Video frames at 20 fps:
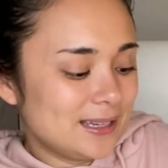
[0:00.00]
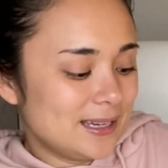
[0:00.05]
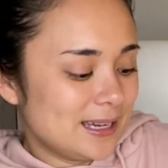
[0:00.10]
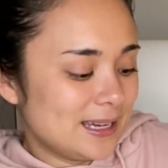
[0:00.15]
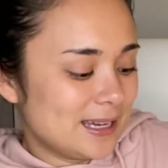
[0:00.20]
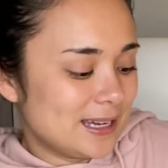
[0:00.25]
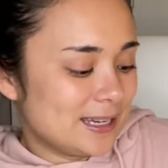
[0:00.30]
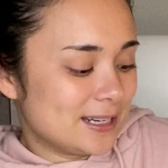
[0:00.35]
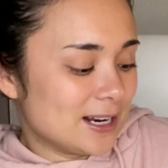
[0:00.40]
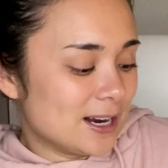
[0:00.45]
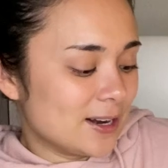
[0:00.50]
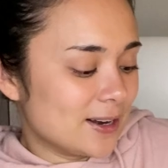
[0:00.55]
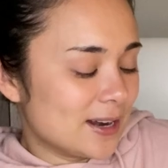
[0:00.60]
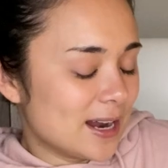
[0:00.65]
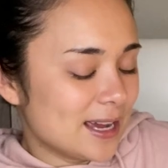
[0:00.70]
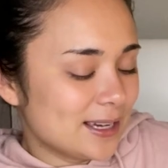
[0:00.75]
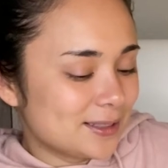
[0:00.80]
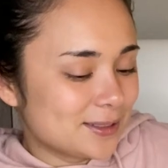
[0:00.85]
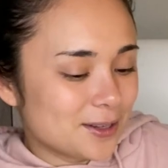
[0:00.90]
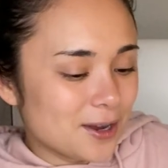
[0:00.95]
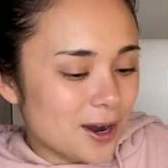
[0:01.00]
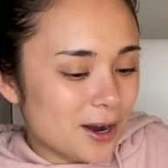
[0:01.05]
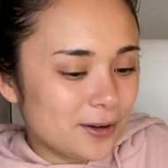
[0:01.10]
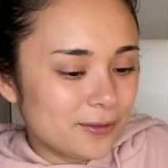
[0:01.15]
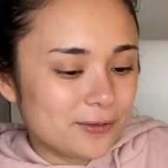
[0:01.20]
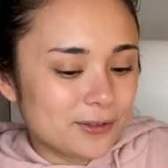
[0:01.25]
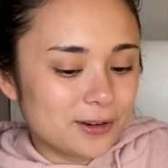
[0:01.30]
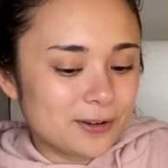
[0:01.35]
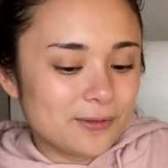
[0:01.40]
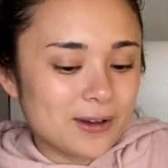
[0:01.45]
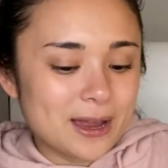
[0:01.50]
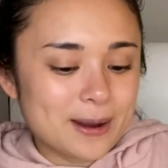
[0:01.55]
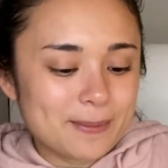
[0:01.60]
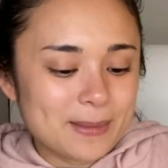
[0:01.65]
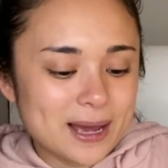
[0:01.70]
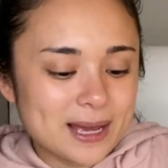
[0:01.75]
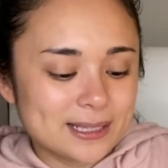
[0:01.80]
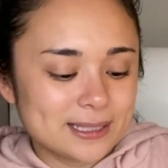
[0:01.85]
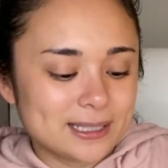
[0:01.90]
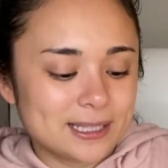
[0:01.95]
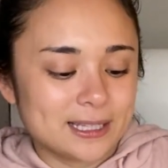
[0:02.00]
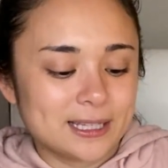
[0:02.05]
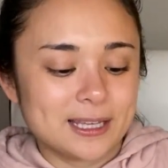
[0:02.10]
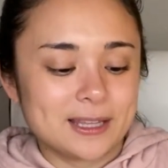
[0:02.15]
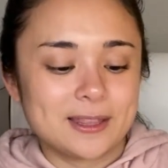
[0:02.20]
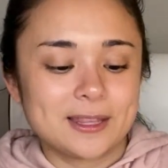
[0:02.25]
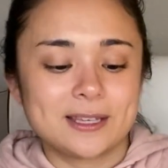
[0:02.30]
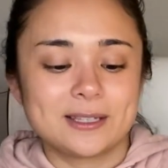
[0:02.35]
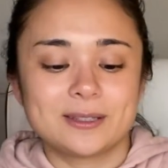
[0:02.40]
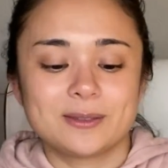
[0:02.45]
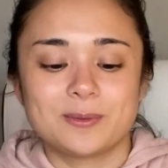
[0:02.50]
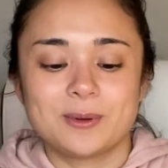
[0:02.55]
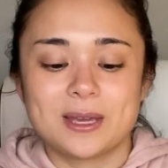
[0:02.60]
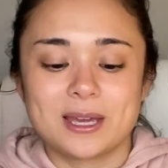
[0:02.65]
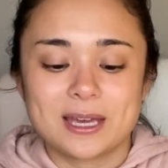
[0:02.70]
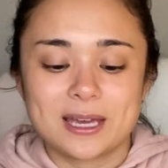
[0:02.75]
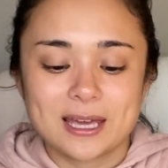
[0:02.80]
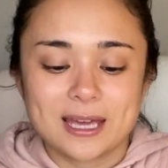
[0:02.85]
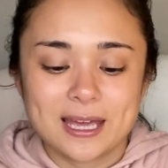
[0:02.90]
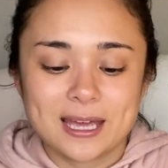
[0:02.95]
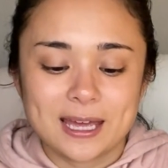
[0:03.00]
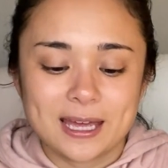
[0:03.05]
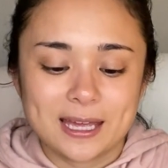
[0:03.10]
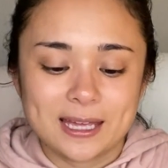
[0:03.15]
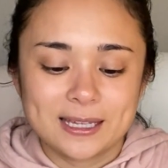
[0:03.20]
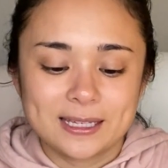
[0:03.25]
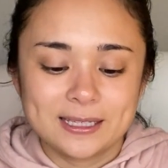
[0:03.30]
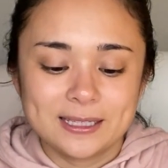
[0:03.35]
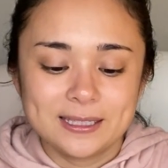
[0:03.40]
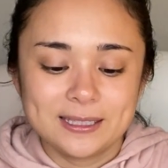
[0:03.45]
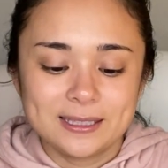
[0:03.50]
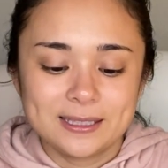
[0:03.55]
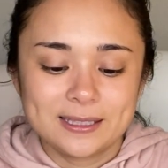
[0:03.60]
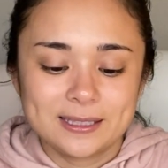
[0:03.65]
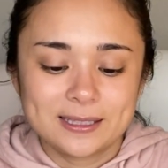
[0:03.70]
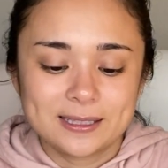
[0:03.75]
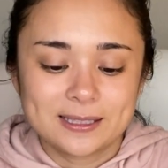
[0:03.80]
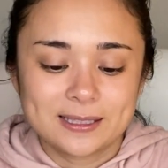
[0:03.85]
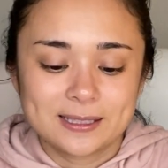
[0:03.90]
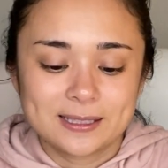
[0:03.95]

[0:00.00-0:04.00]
And our next card for the divine masculine this week is,